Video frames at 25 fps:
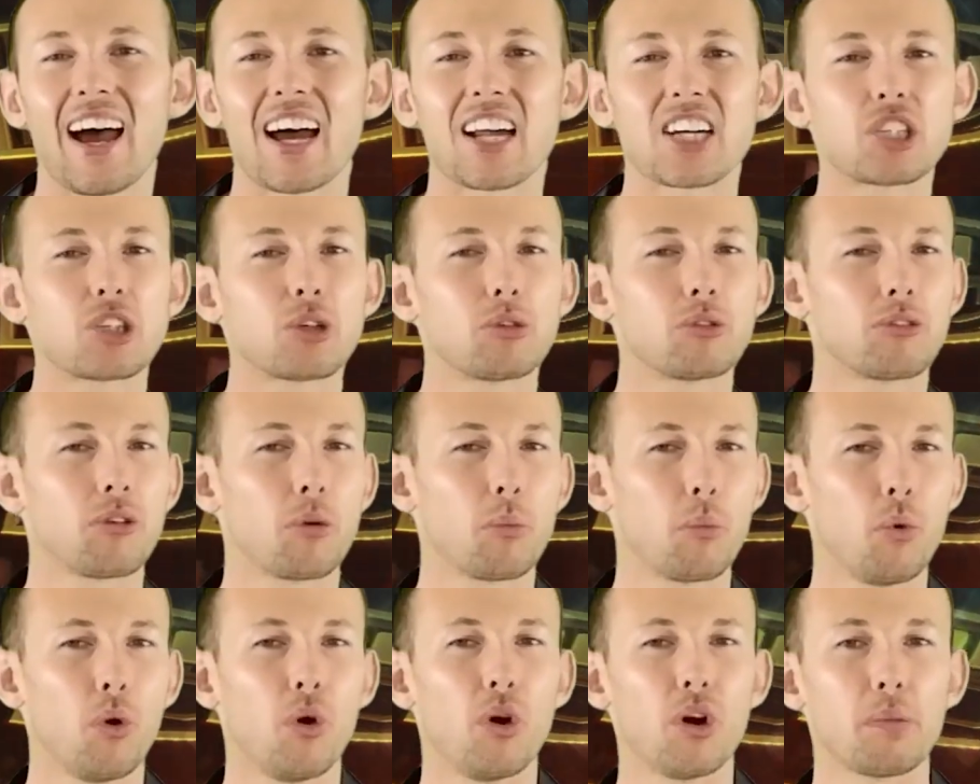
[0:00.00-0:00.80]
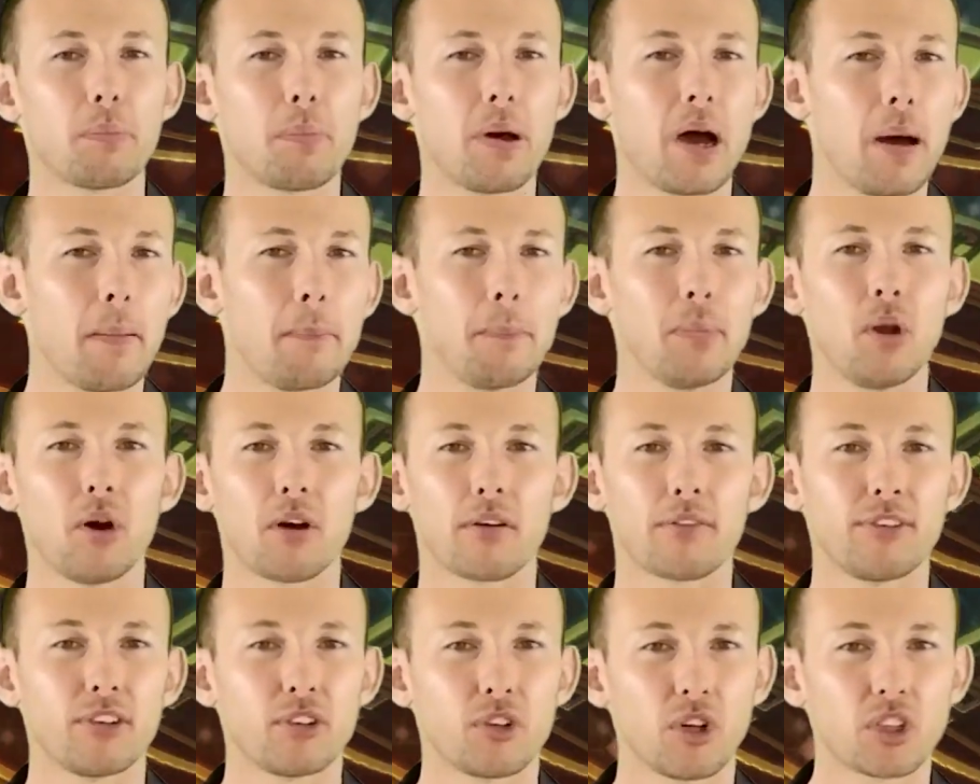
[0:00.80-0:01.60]
actual reward per
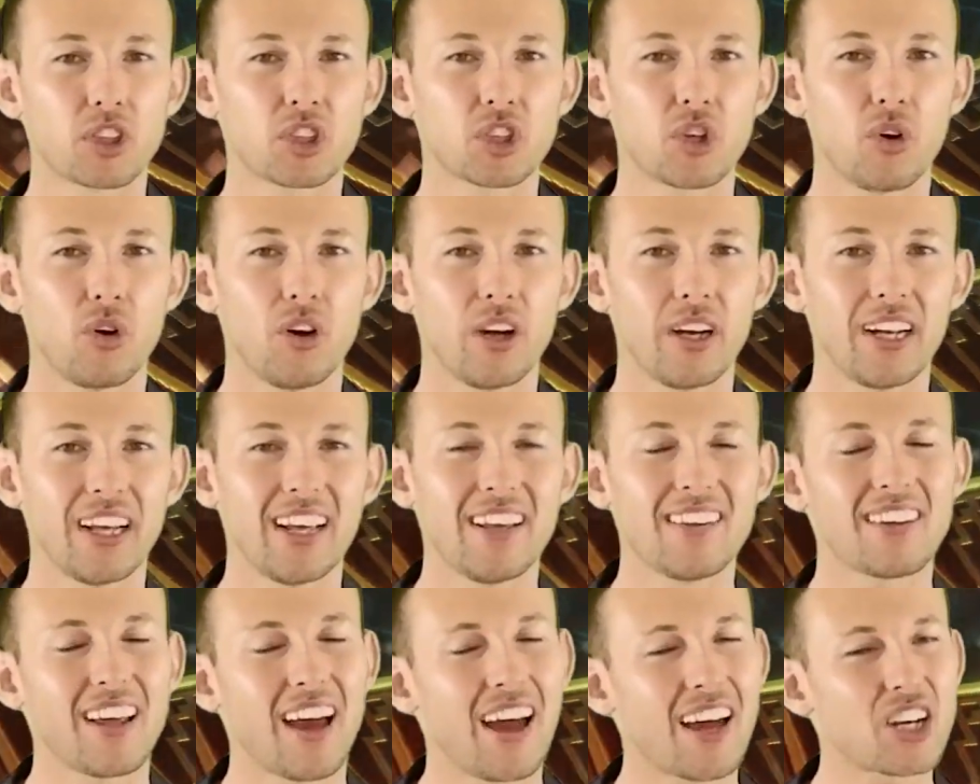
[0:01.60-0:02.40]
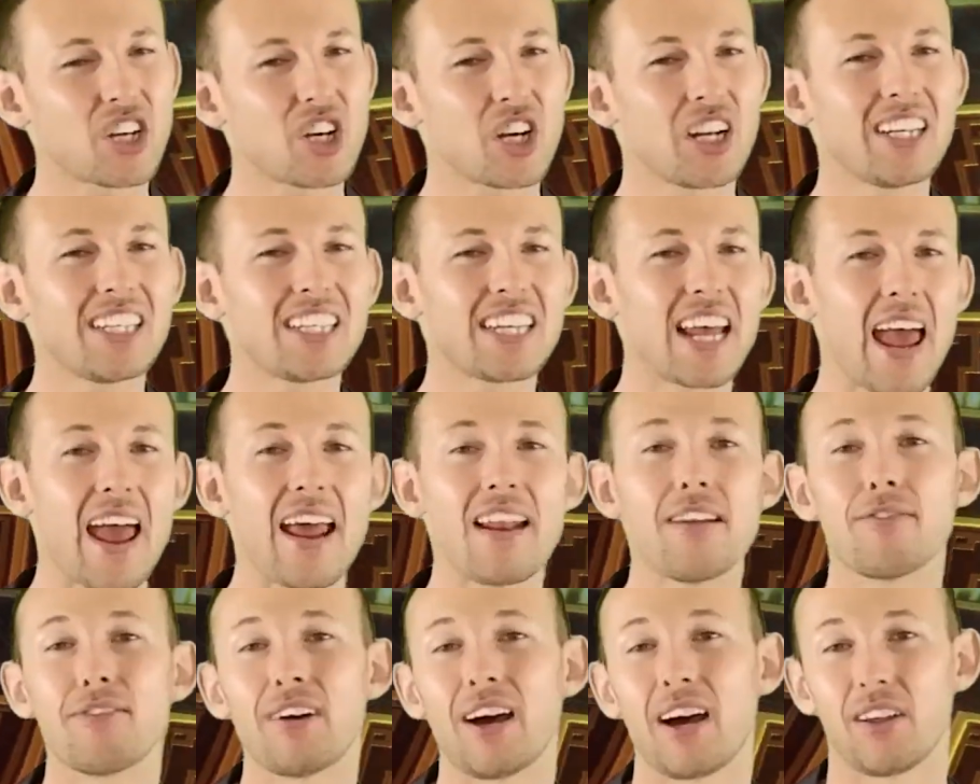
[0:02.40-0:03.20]
block for Dogecoin is actually
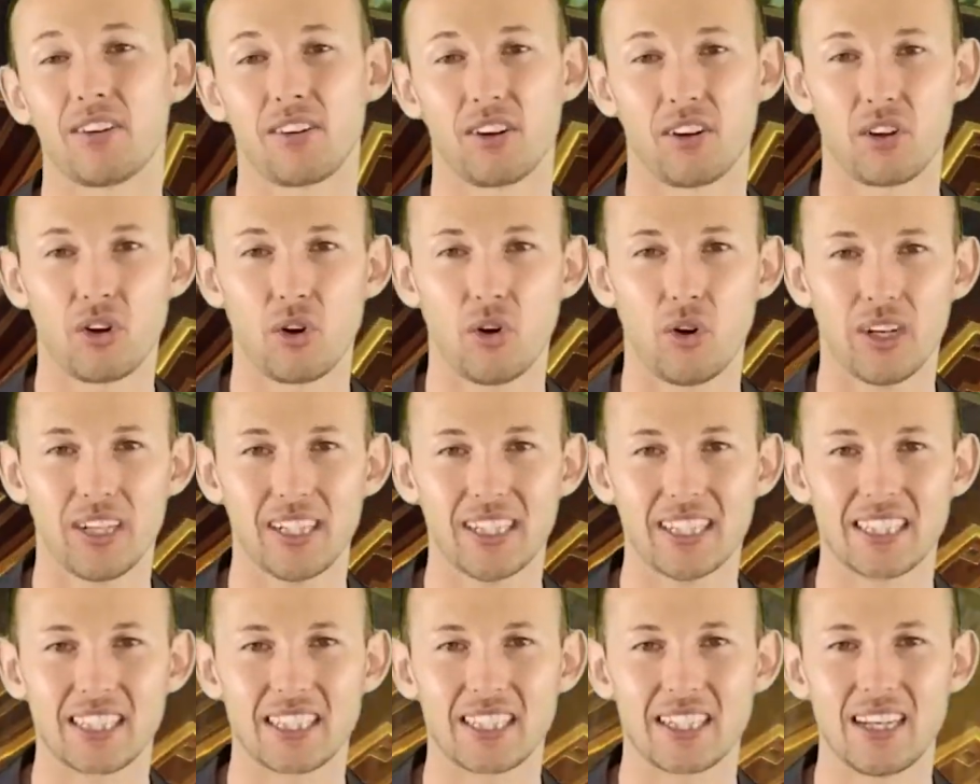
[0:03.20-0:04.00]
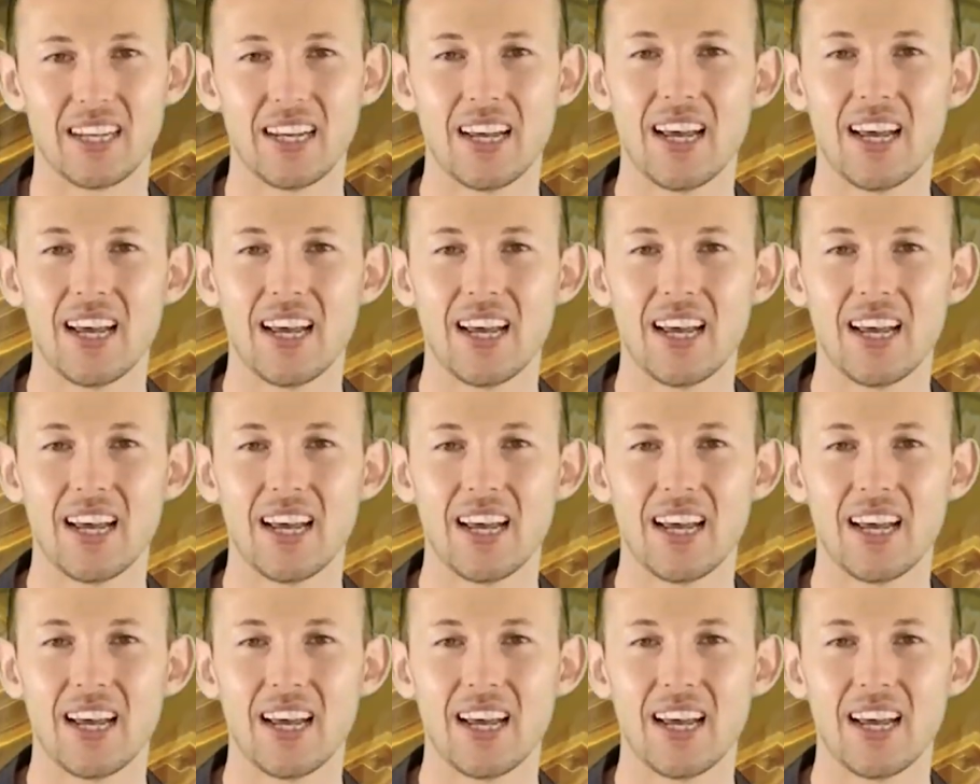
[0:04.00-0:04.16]
10,000 coins.